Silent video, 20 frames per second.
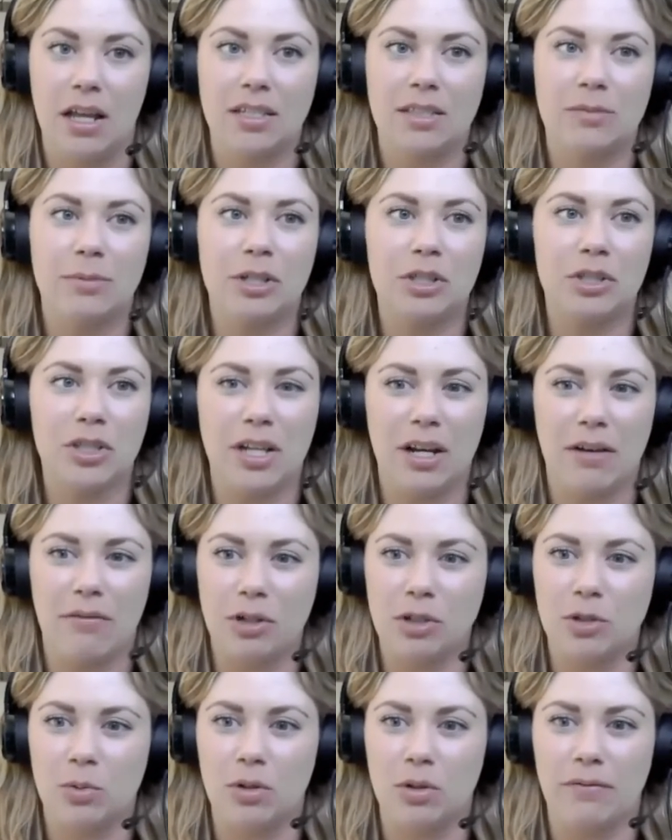Especially in a
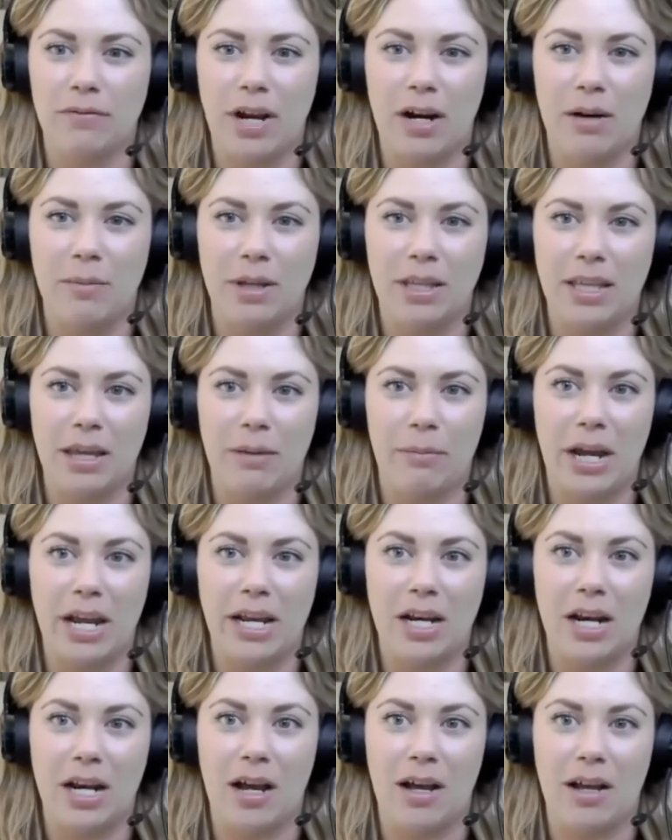virtual environment, they
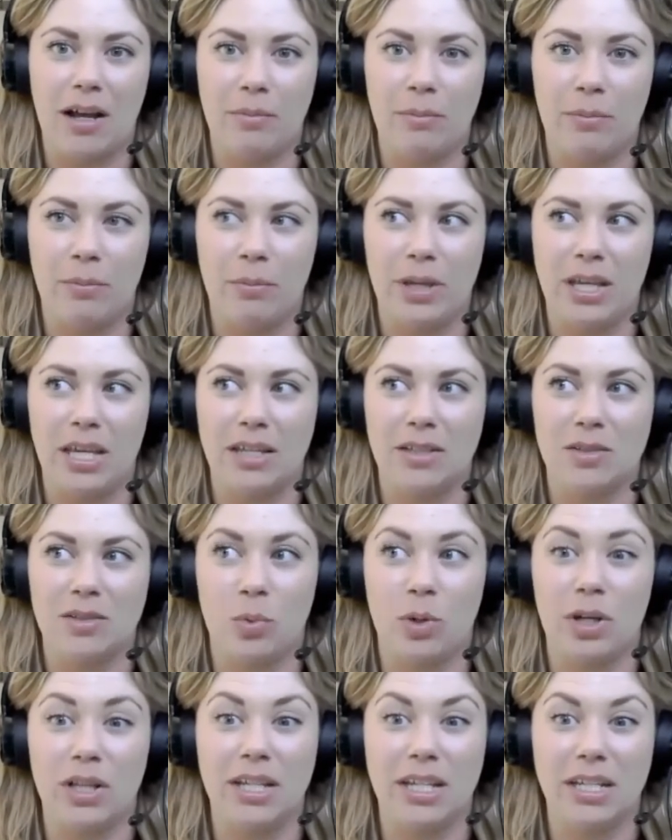might not be as
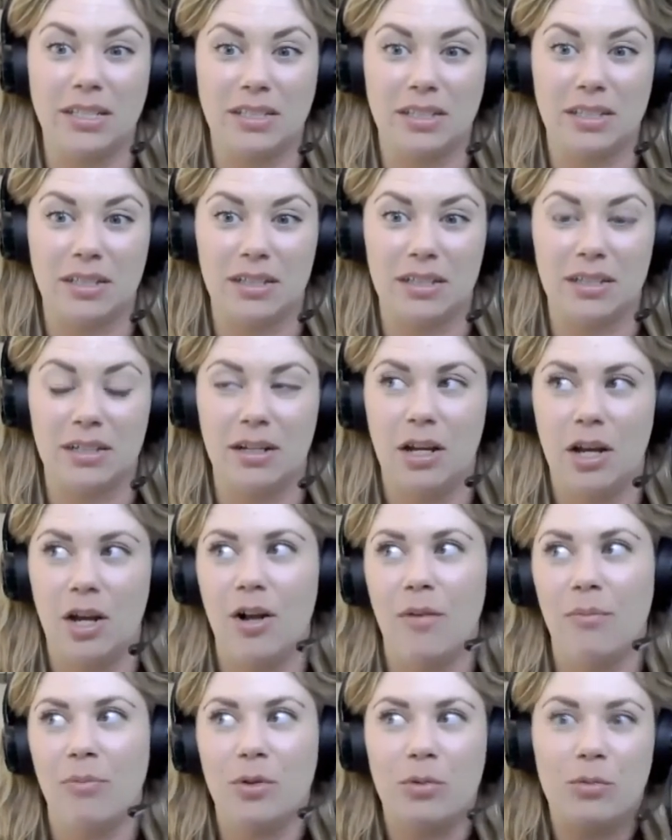willing to
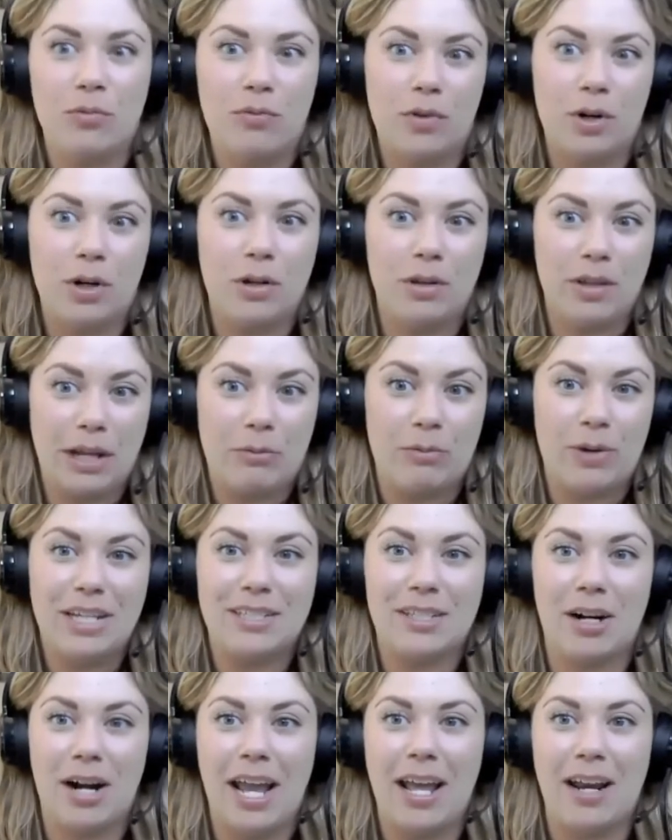
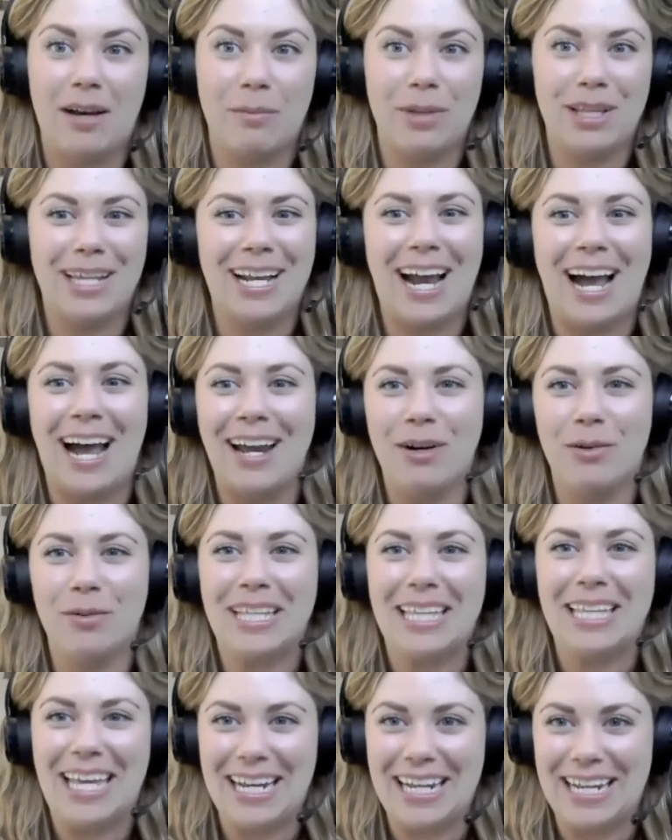raise their hand and be like, I
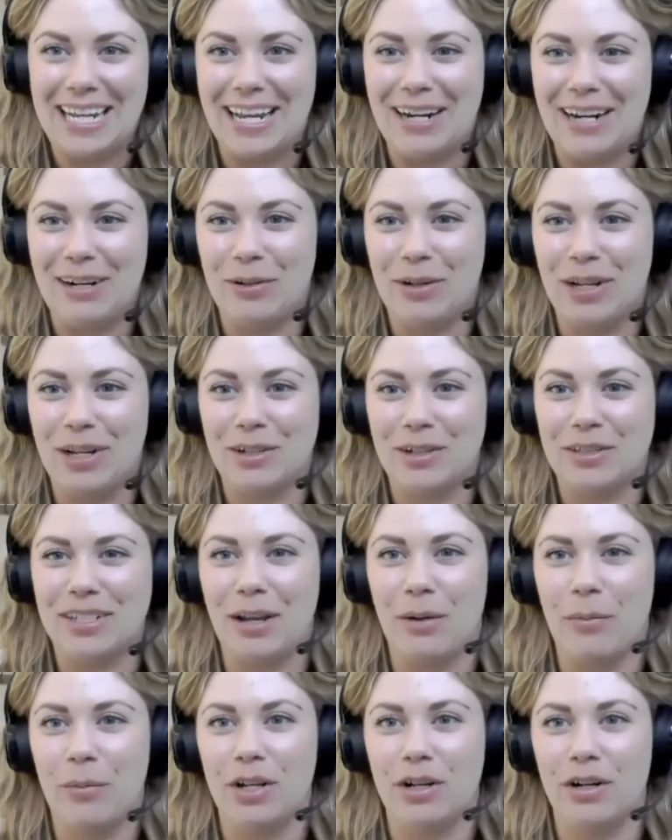don't get it, I don't
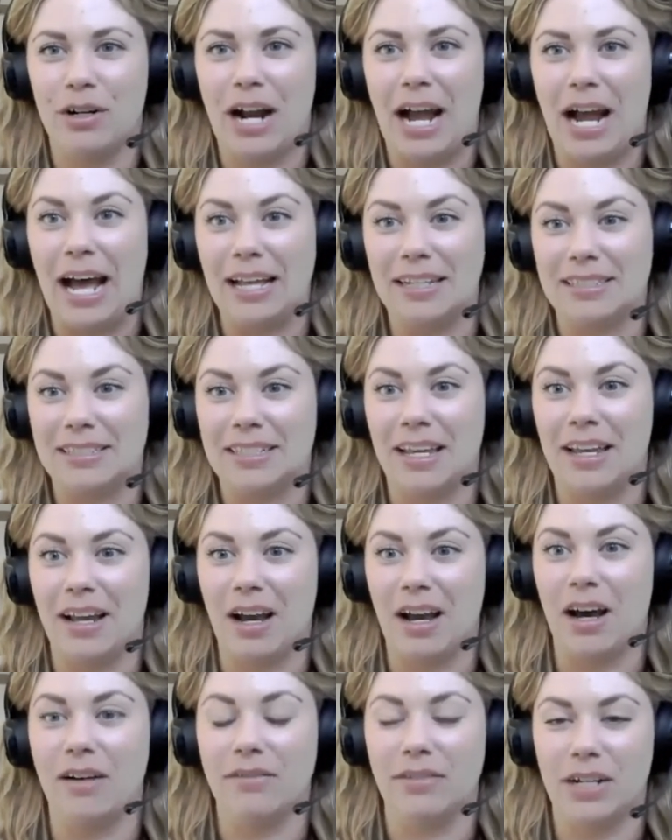understand what you're asking
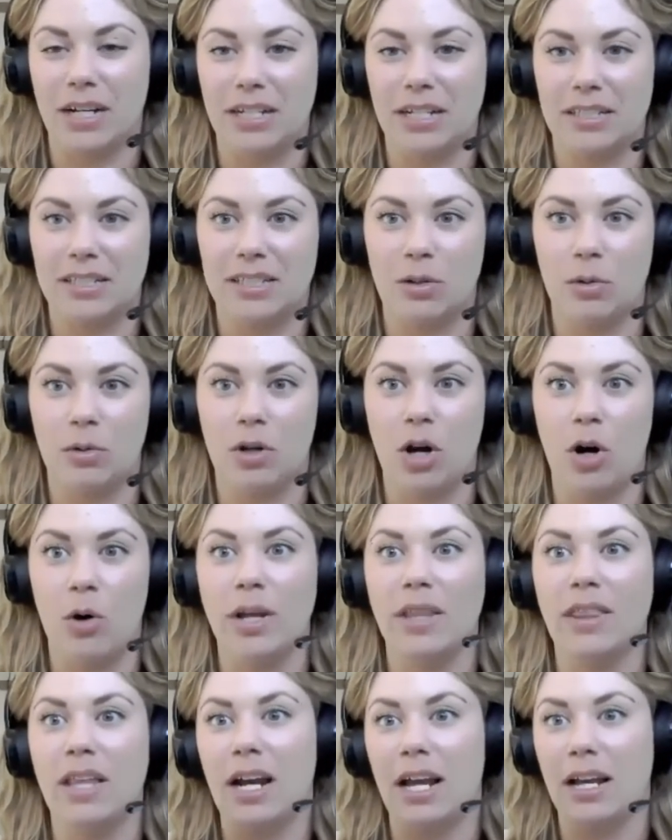of us. So
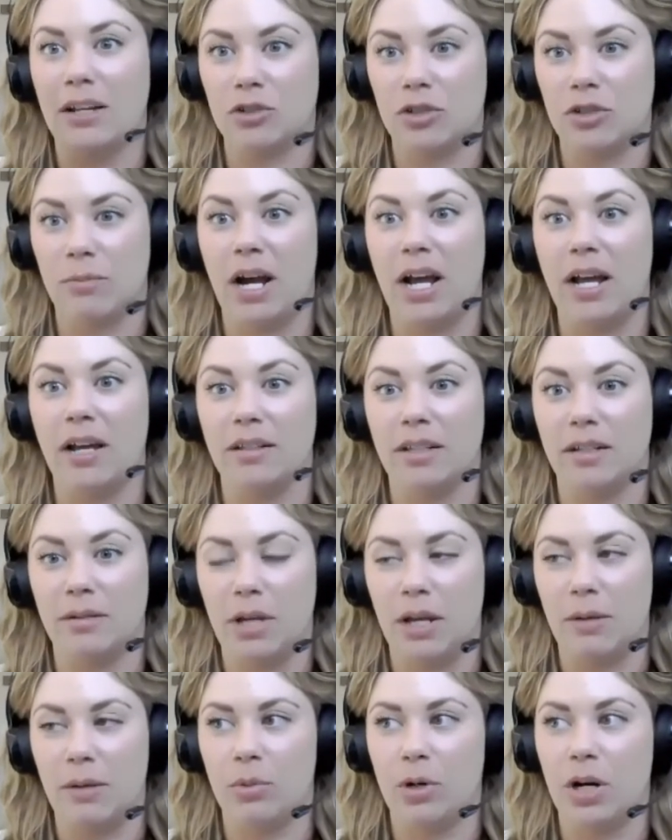going that extra mile
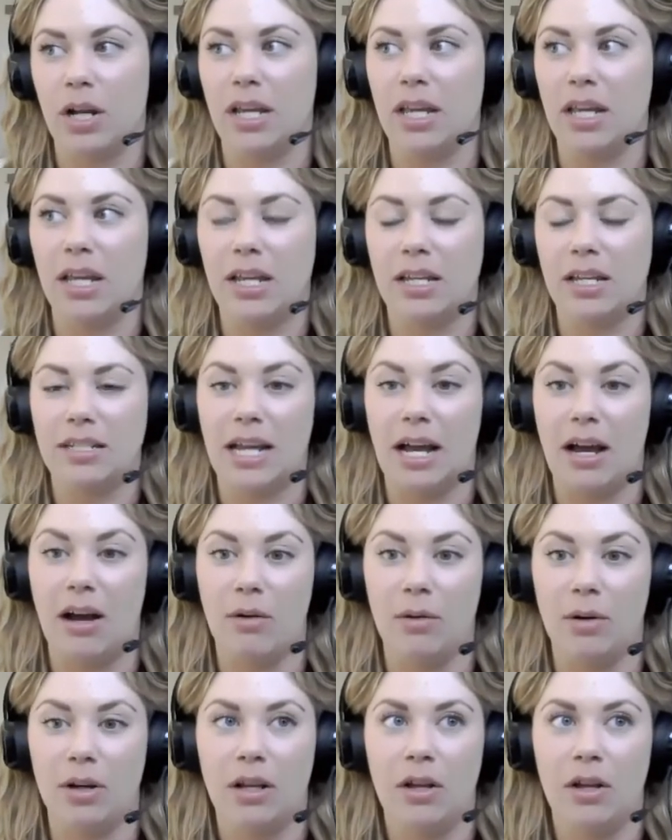and breaking it down